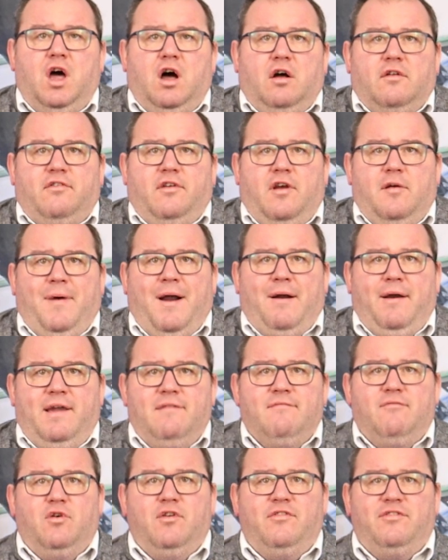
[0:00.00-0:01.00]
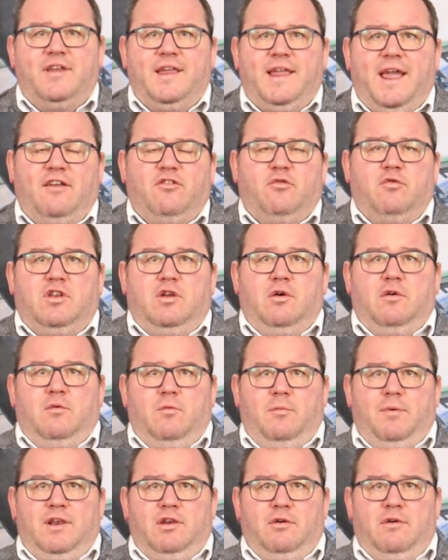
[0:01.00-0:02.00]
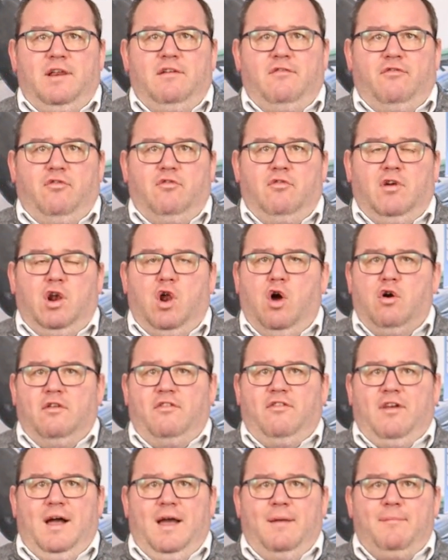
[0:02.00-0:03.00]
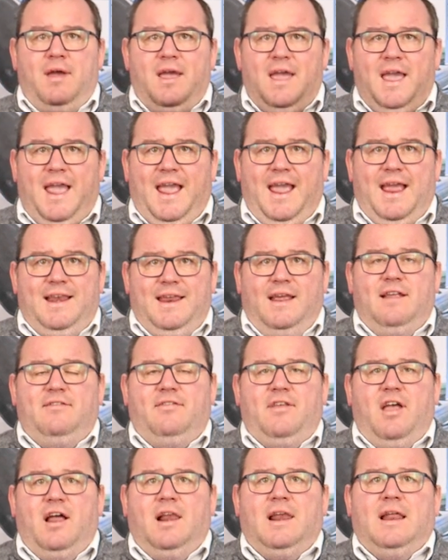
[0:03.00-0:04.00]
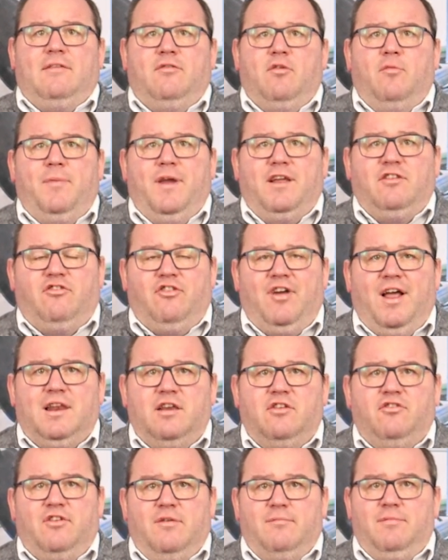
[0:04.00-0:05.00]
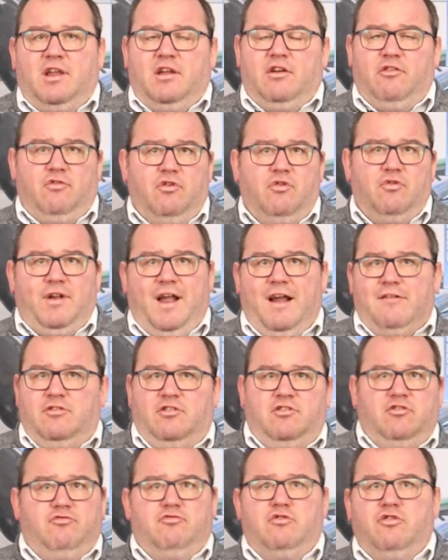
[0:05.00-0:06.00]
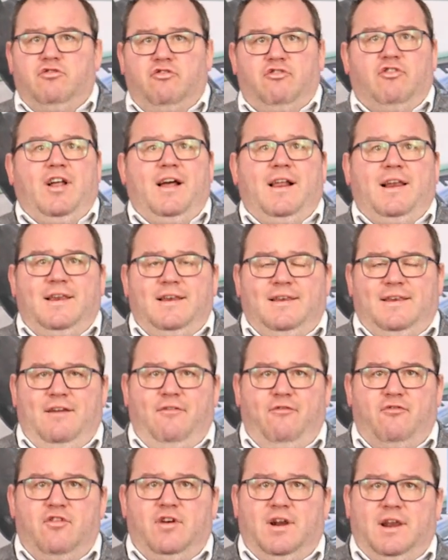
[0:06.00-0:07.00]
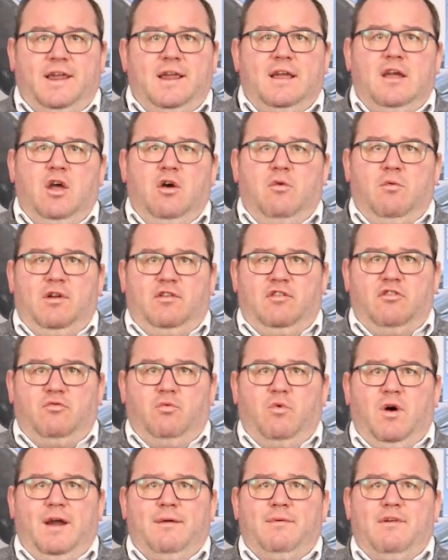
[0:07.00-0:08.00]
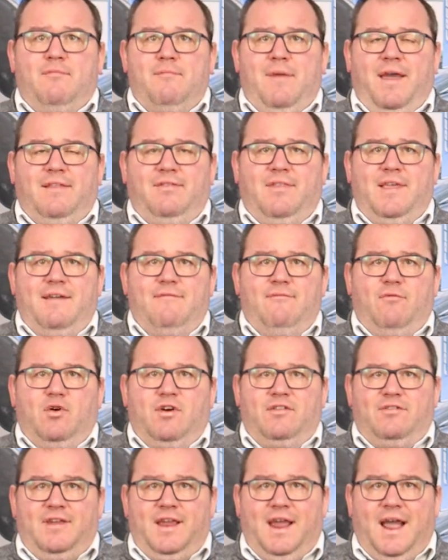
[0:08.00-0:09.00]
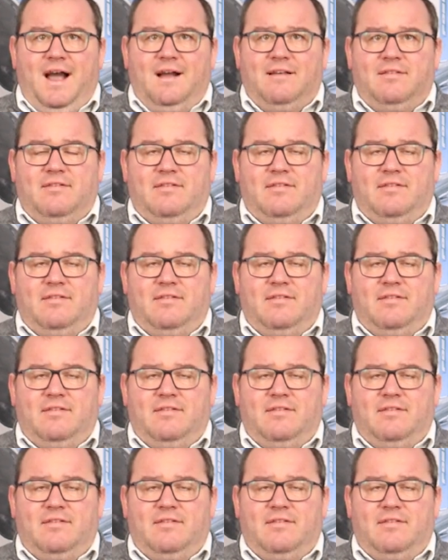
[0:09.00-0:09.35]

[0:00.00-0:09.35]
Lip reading: lot about invoicing. Yes, we do it. We've been doing it for a long time. It is a little bit challenging because all garages run slightly differently, which is why we've made the invoicing as